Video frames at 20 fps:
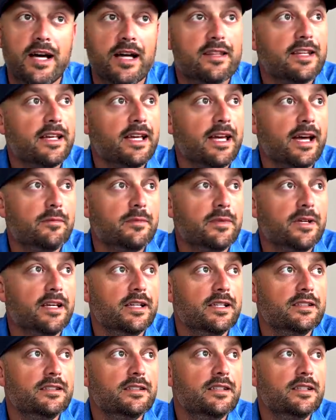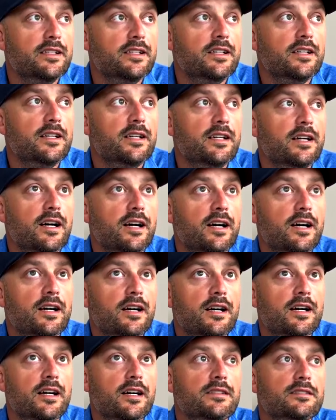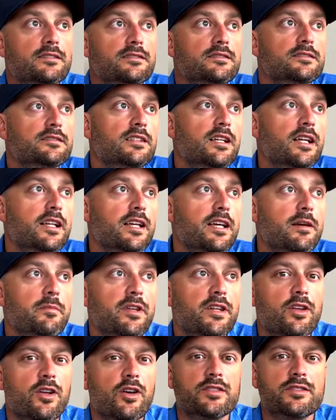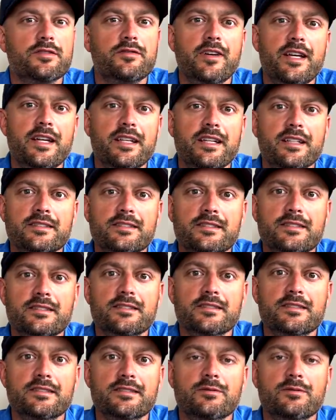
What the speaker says: I think I'm in Las Vegas